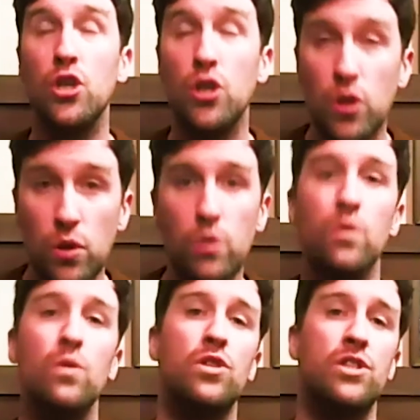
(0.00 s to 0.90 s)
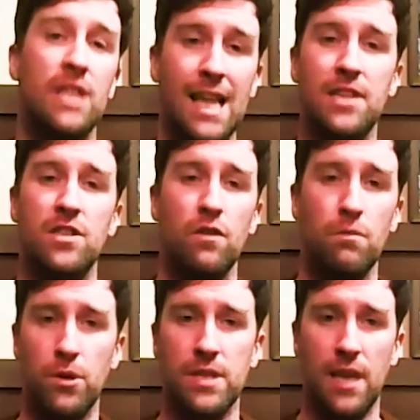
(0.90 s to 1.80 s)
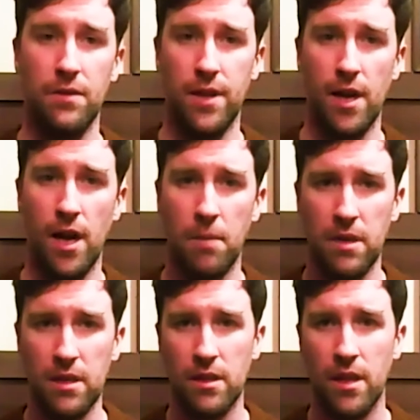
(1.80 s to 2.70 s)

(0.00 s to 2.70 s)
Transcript: huge selection of books out there. I mean,